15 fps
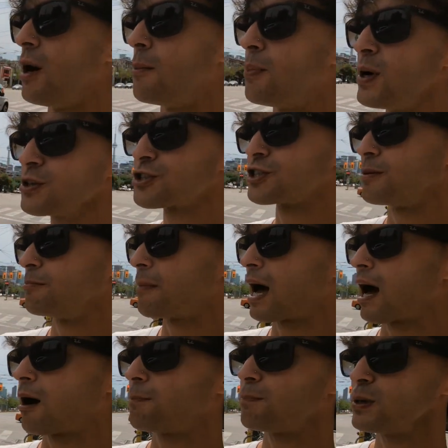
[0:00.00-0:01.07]
Push them
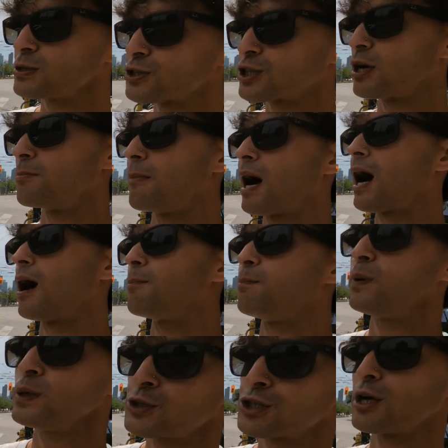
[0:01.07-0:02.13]
out, push them out,
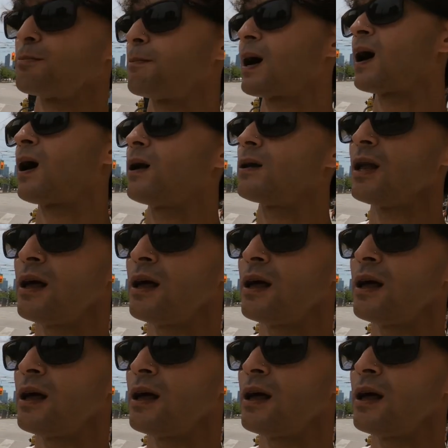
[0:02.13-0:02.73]
push them out.